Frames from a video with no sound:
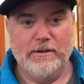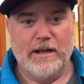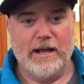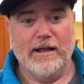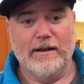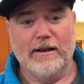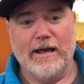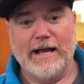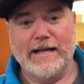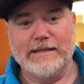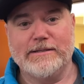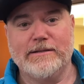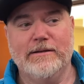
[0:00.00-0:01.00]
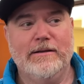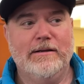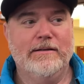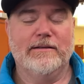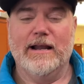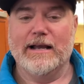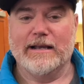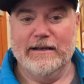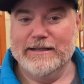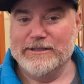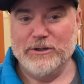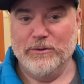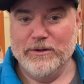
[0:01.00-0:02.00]
uh, lots that I can
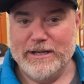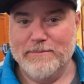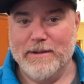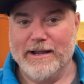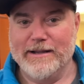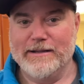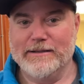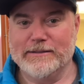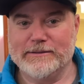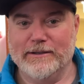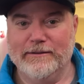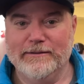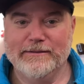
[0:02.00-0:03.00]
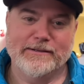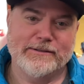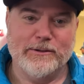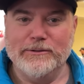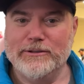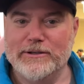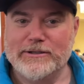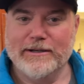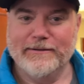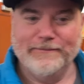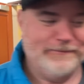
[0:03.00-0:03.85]
list on eBay. So let's go into the show.